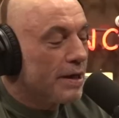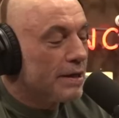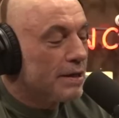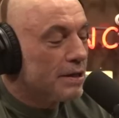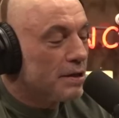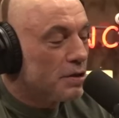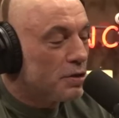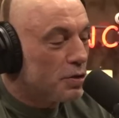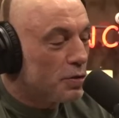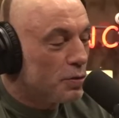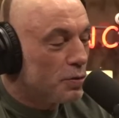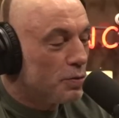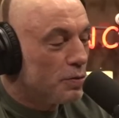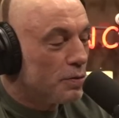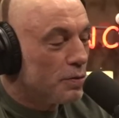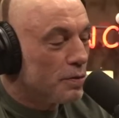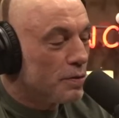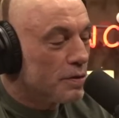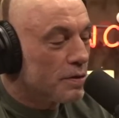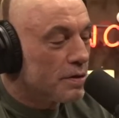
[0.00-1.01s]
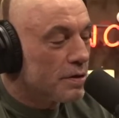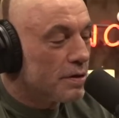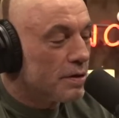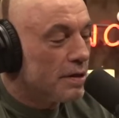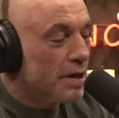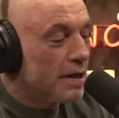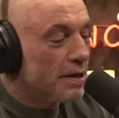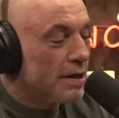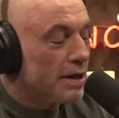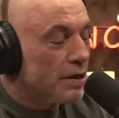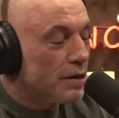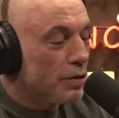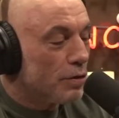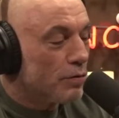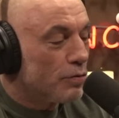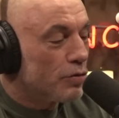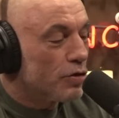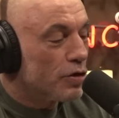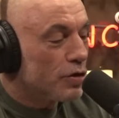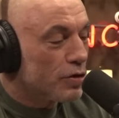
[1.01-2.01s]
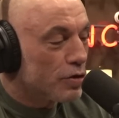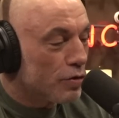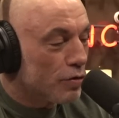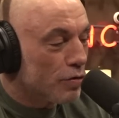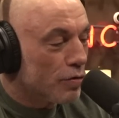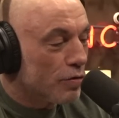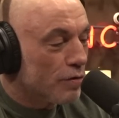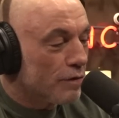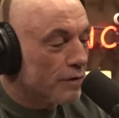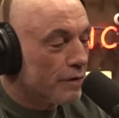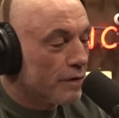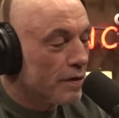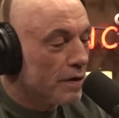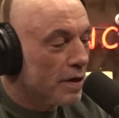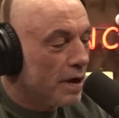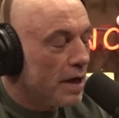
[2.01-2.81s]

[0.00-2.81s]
and the tools that they don't deserve.